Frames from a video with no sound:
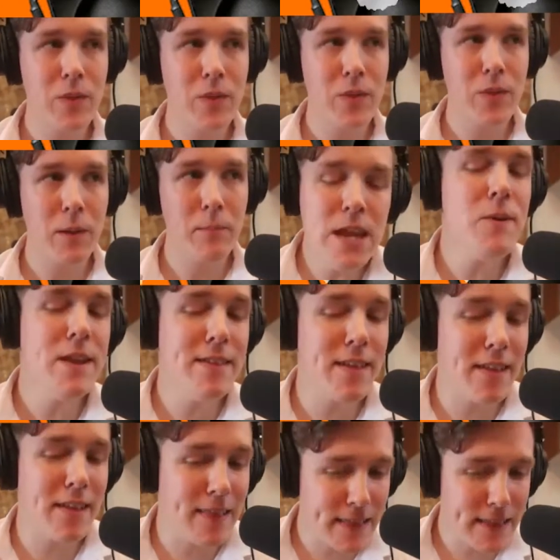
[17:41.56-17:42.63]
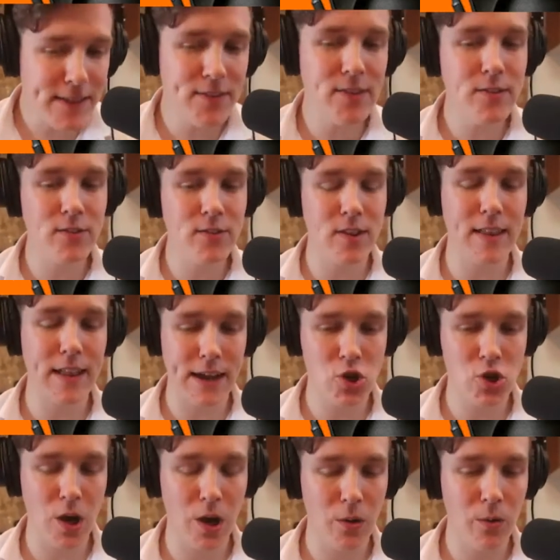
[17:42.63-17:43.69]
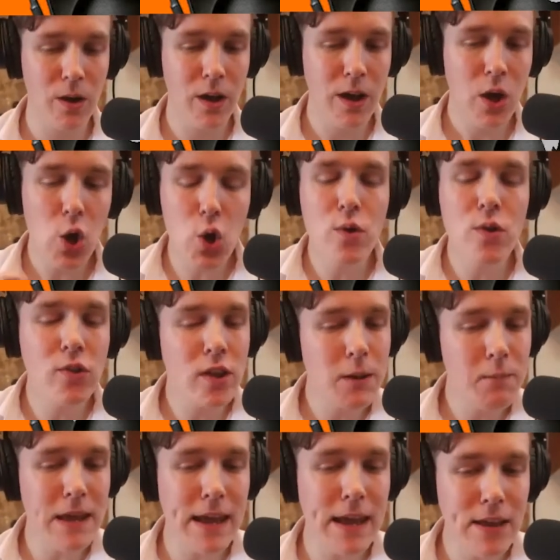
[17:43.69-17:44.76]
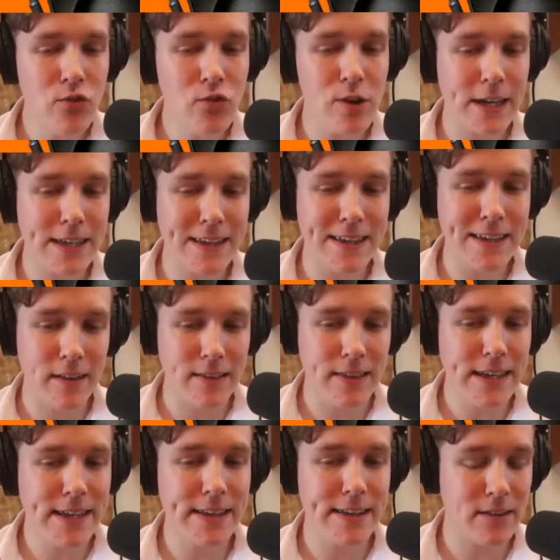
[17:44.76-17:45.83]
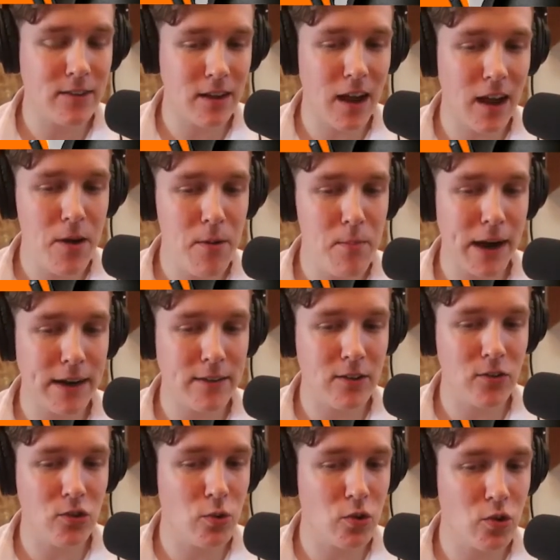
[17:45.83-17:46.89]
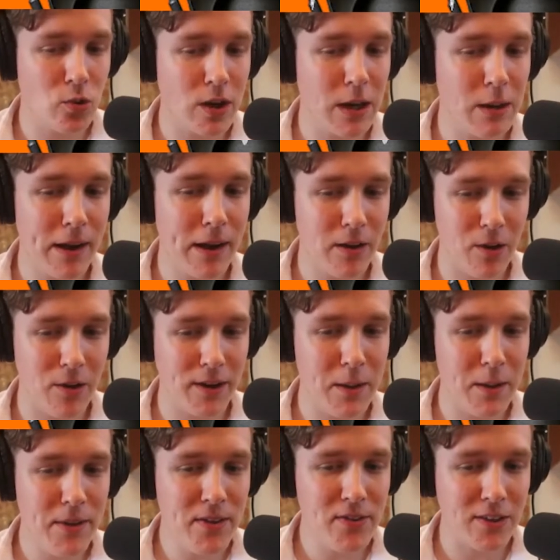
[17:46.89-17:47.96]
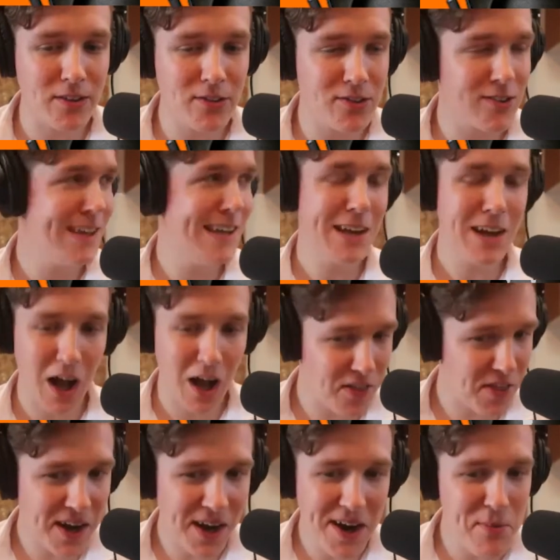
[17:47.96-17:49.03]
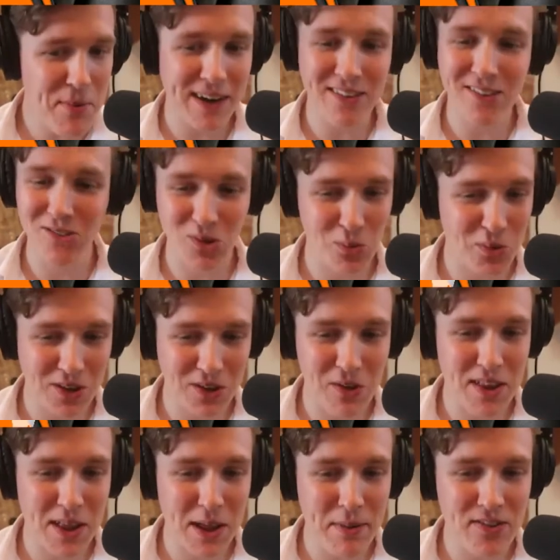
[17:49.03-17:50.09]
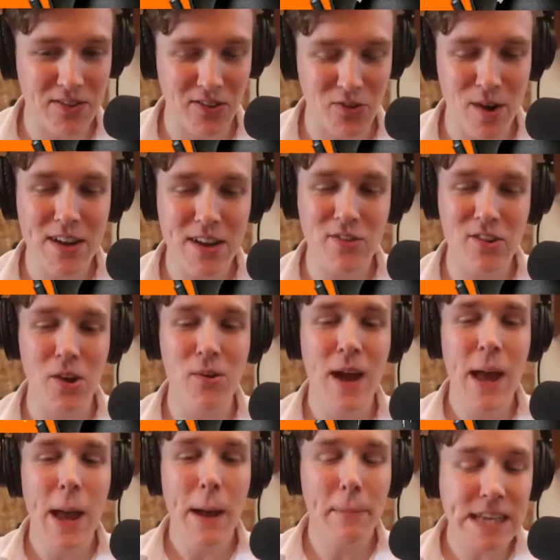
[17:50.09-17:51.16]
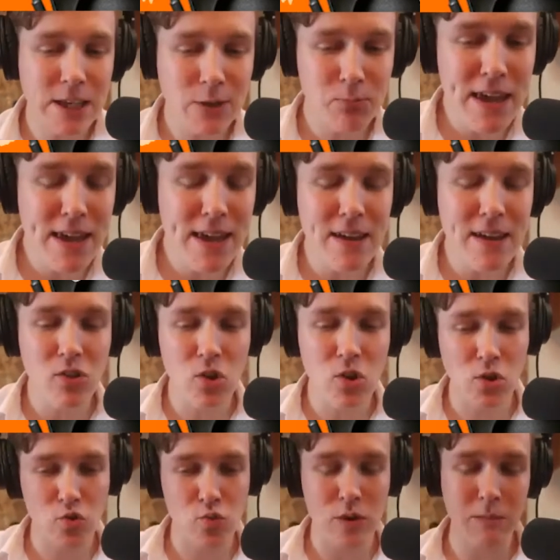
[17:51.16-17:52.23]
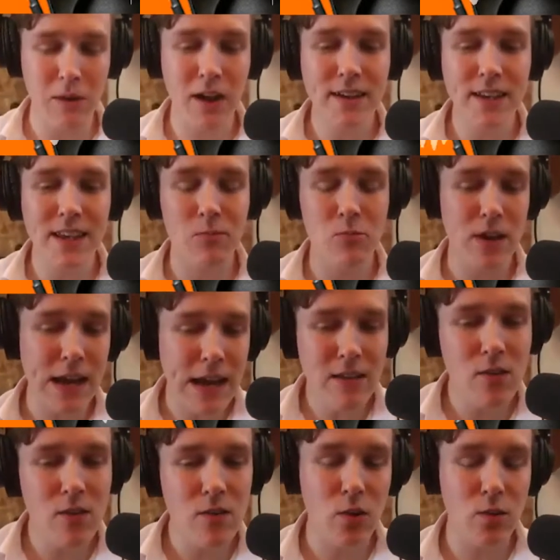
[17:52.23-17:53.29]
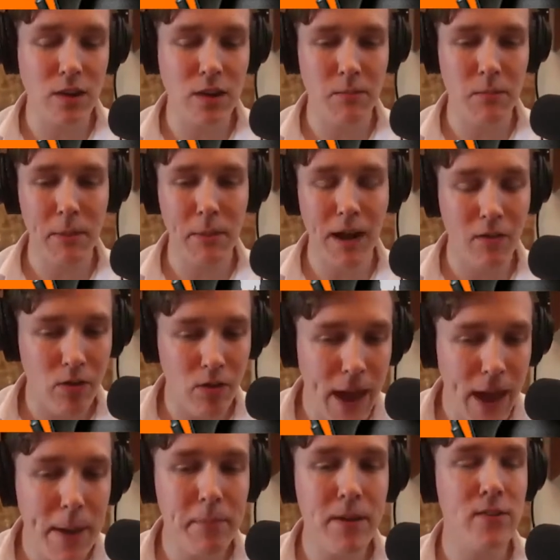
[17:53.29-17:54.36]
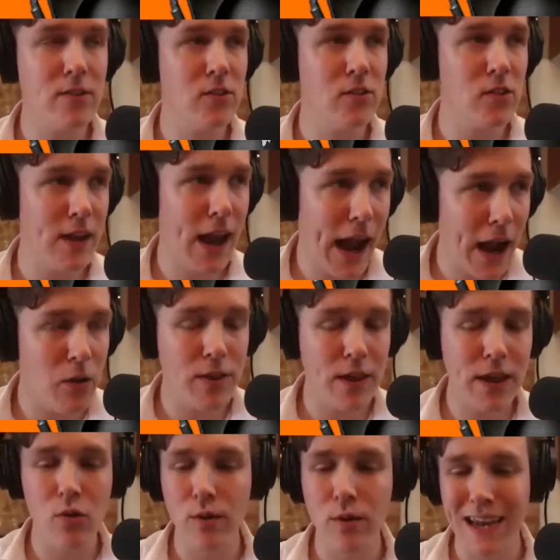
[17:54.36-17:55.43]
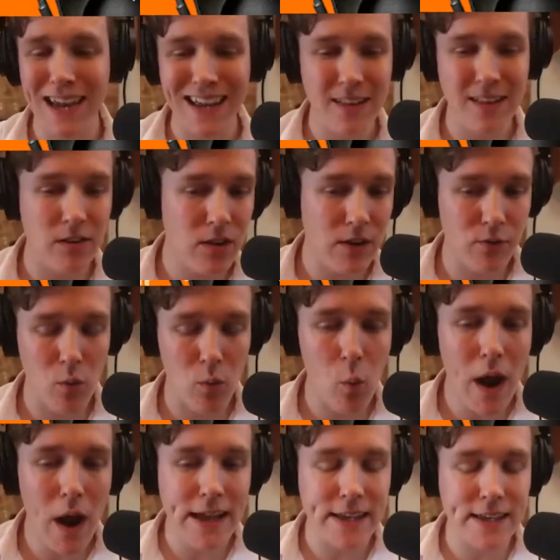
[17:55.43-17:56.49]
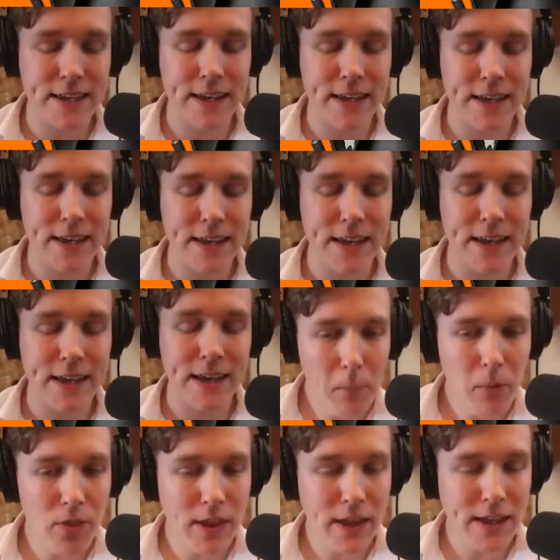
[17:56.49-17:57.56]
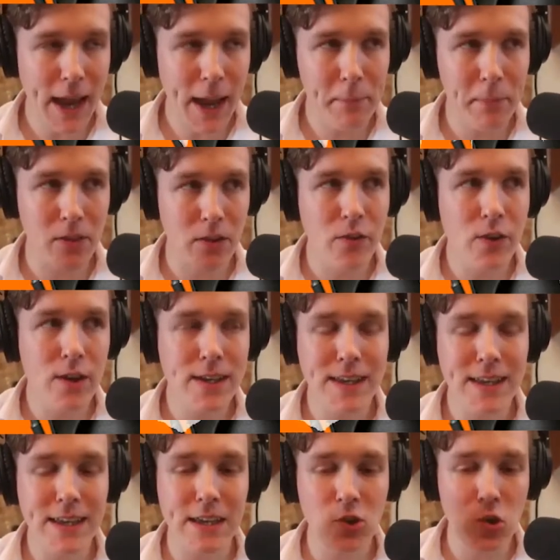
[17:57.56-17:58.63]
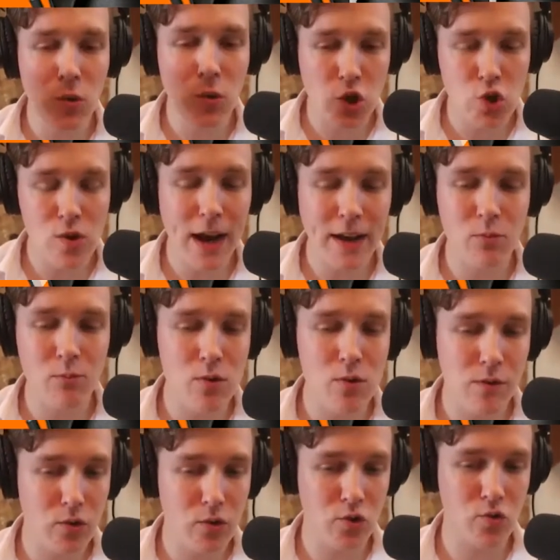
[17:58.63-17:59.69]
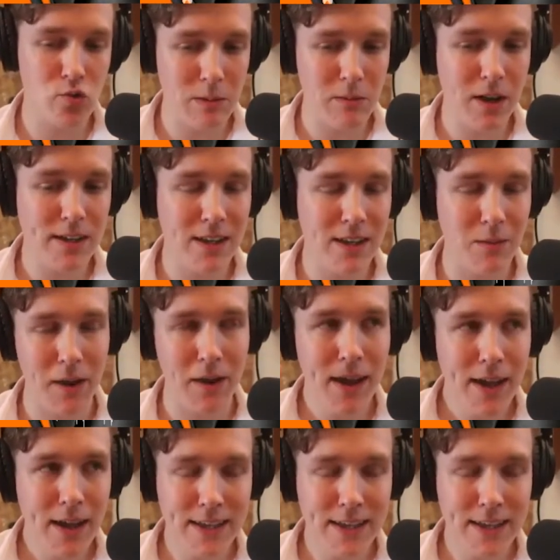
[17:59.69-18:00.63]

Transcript: But anybody that listens to that show, who is going to be interested to listening to chiropractors who are talking about growing their business? Other chiropractors who want to grow their business, right? So by speaking to your dream customer and interviewing them about their business and how they're growing it in the different ways, a couple things happen. The first thing is you attract more of your dream customer.